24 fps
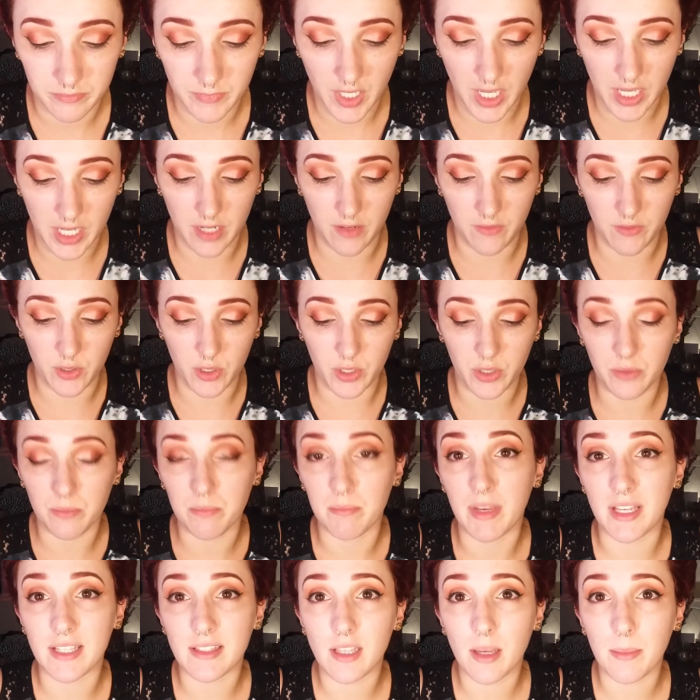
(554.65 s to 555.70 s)
And if you
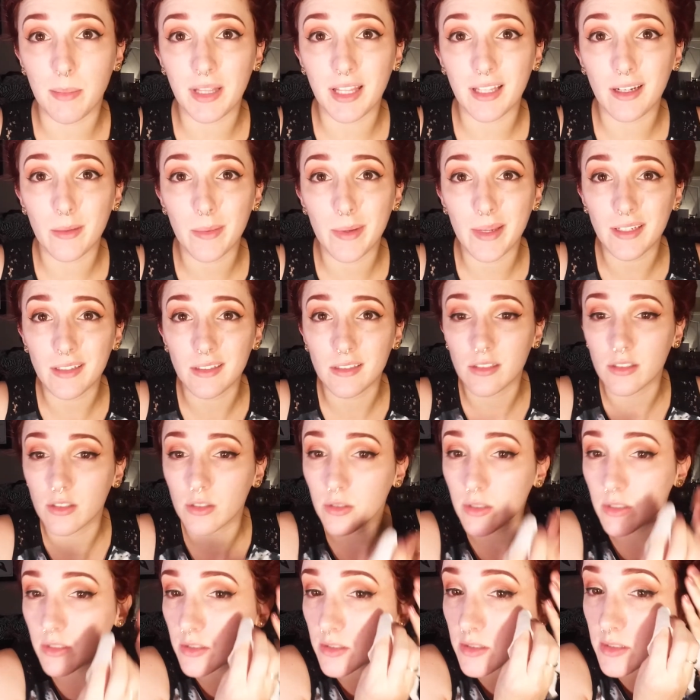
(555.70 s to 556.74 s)
mess up a little bit, you
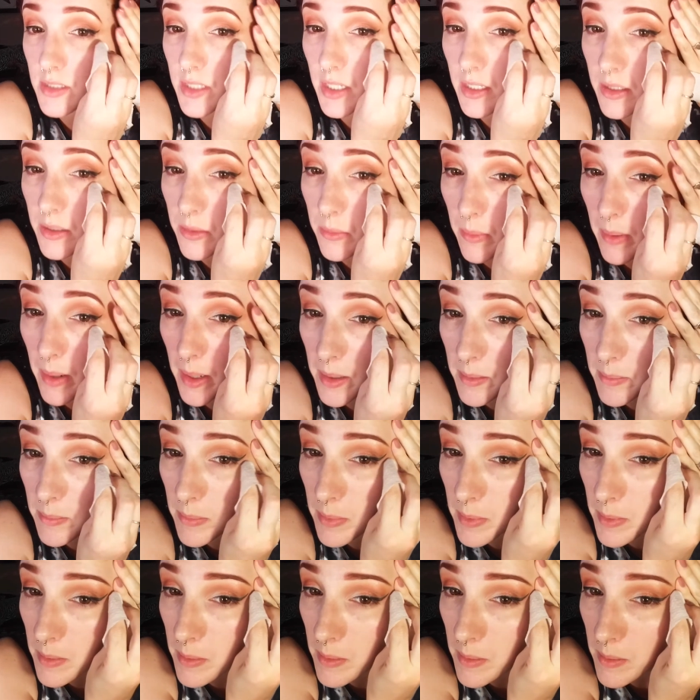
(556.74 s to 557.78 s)
can just take your wipe
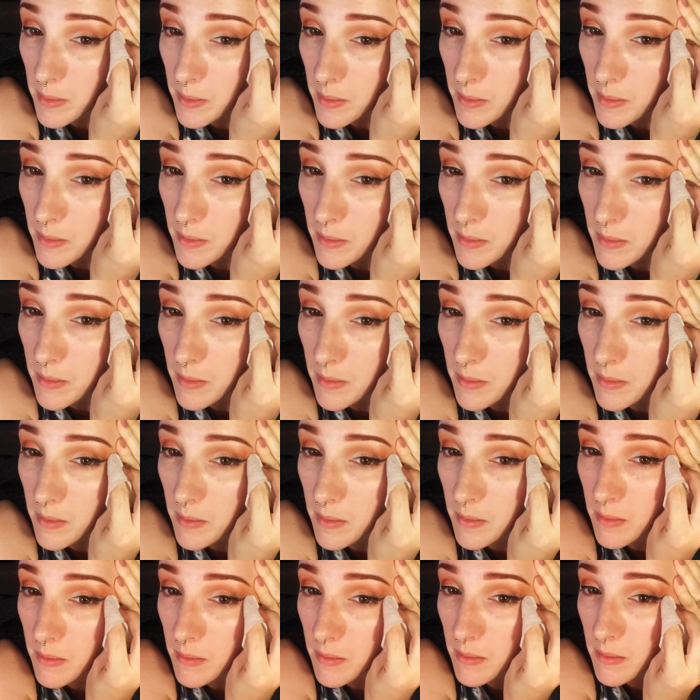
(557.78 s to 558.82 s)

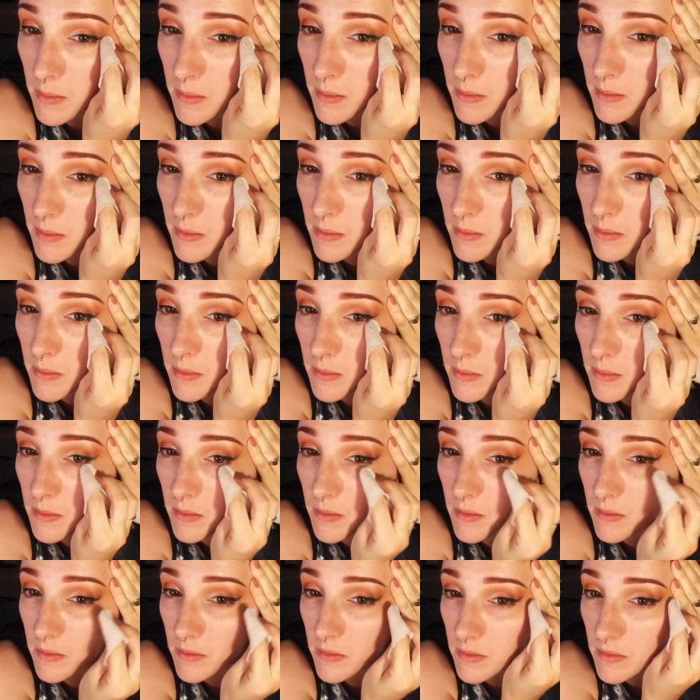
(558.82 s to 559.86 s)
and
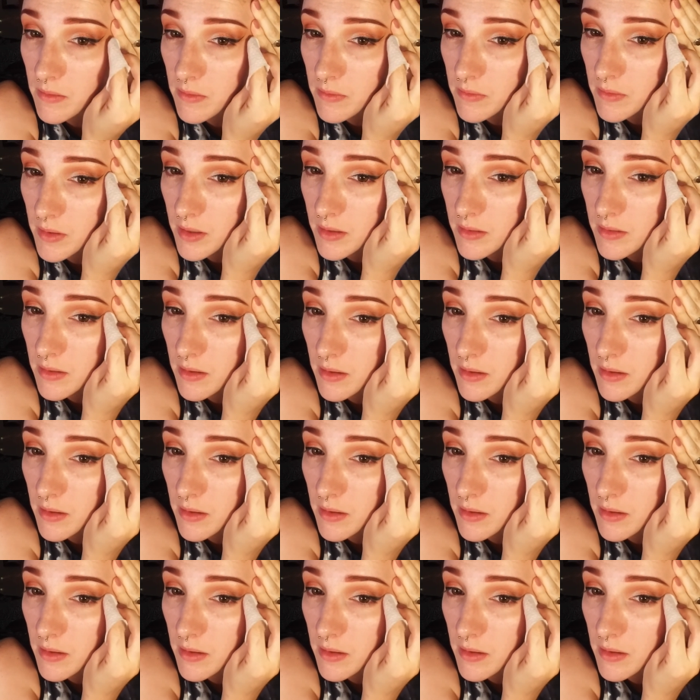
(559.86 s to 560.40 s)
just fix